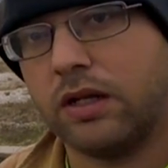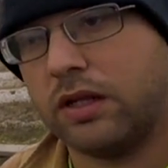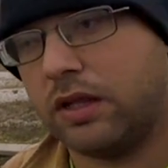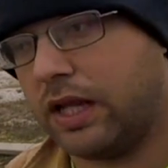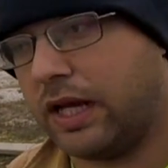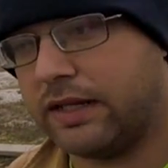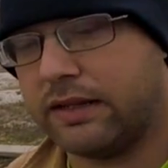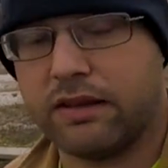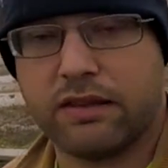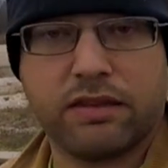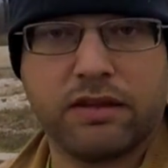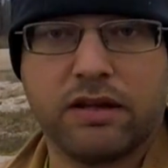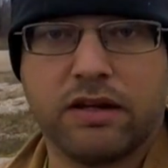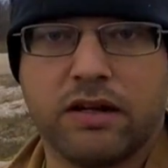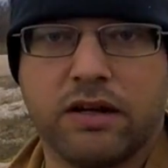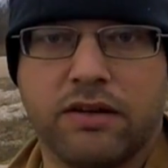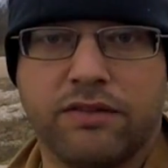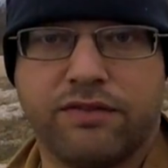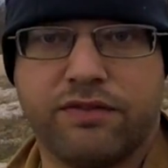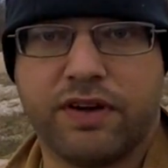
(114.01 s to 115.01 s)
light the
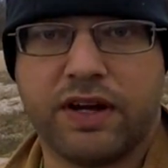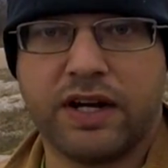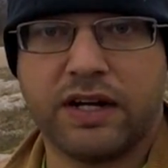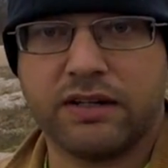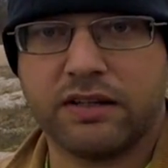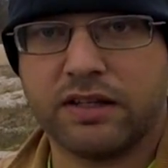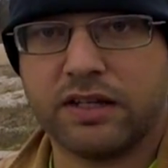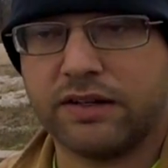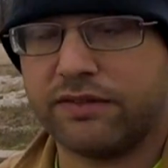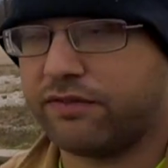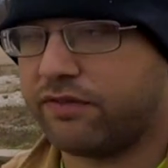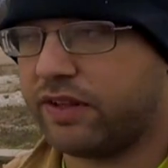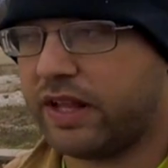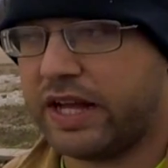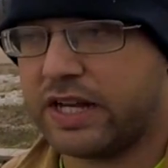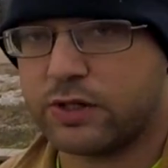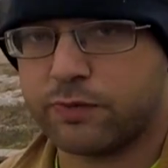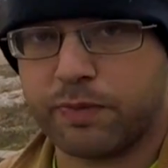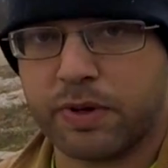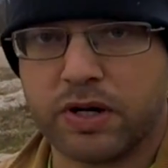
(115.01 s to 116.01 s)
thing on fire, let it
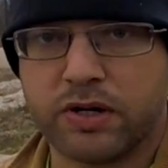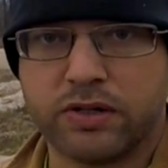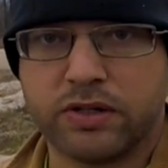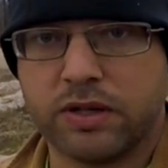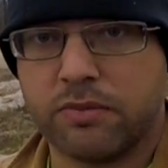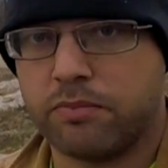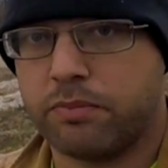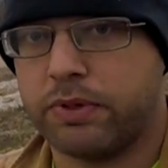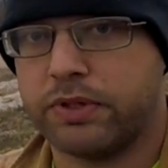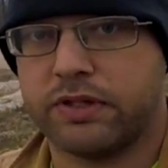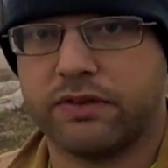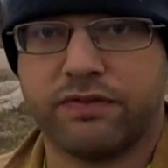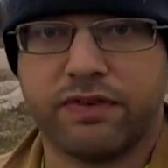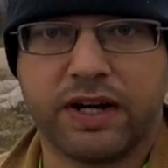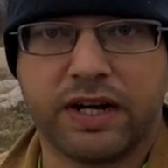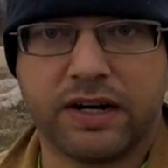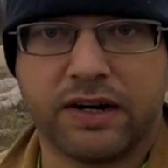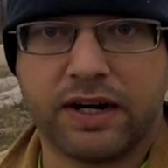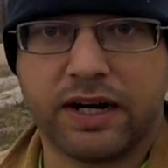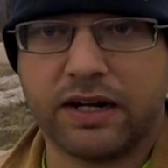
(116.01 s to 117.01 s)
flash burn, then put the
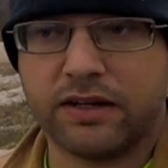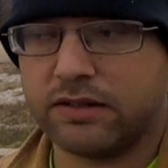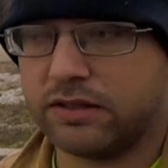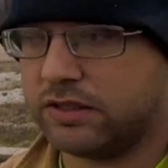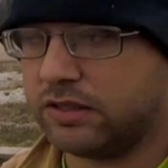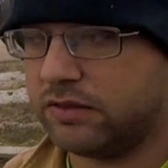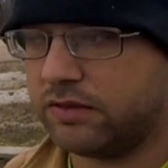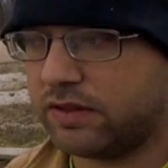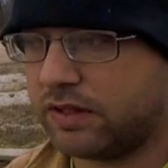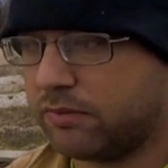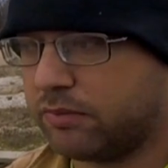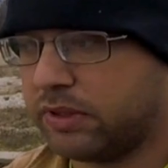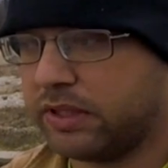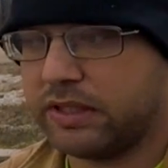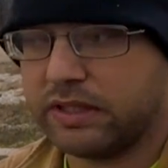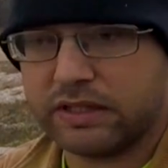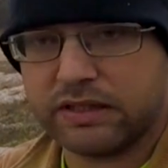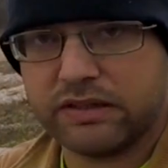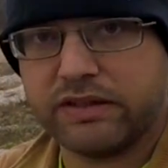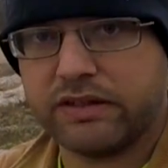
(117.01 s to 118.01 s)
fire out, and you've
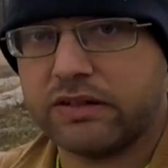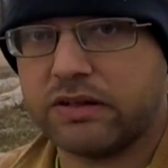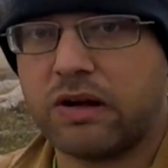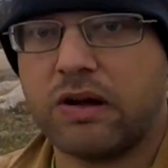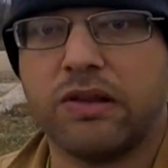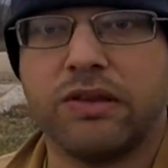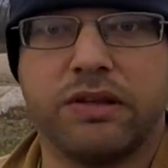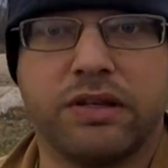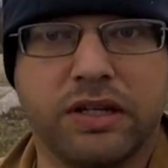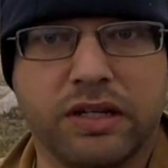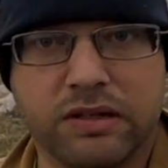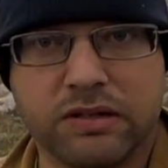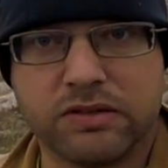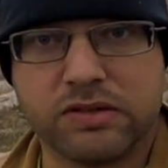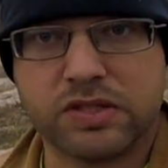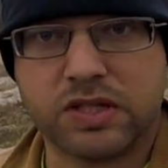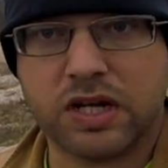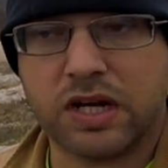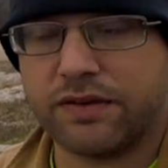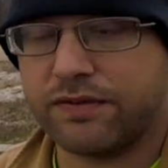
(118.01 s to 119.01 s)
completely cleared all the
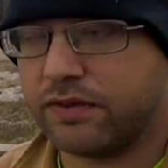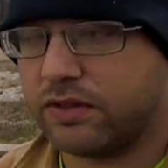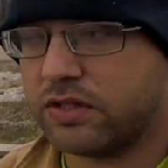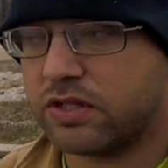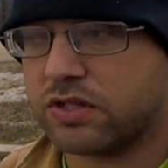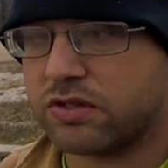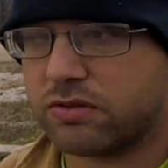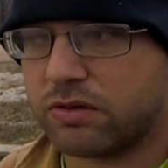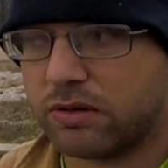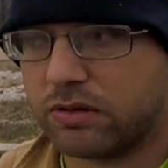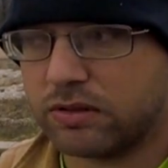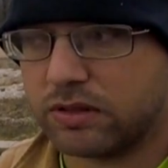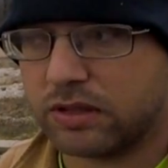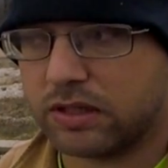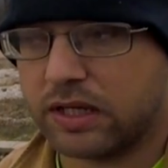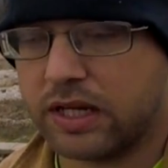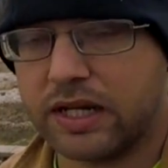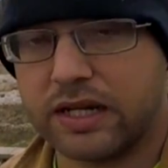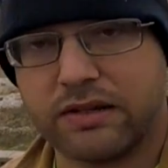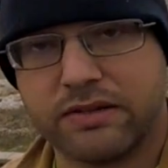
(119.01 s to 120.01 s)
needles off. You just throw it in the
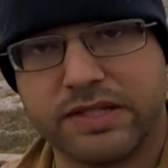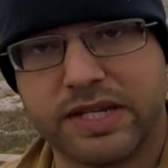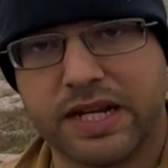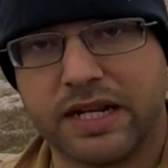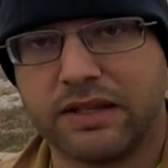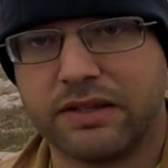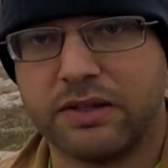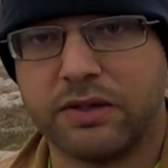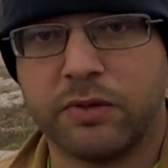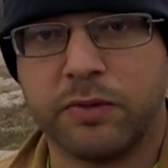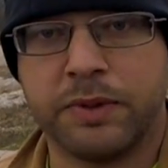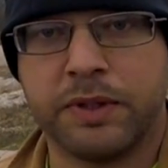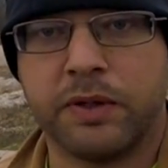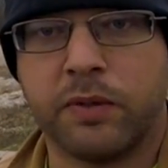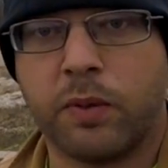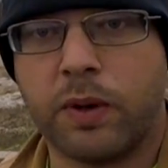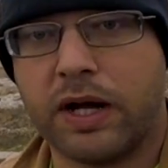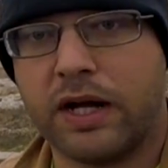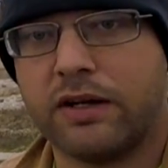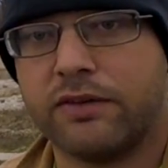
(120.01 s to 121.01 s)
lake. It'll take a little bit of a
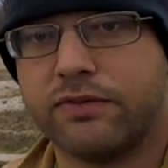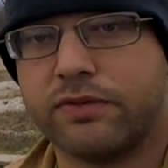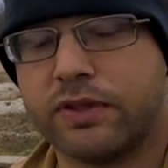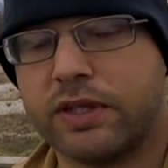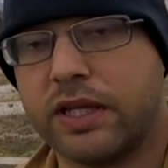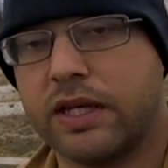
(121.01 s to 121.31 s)
while for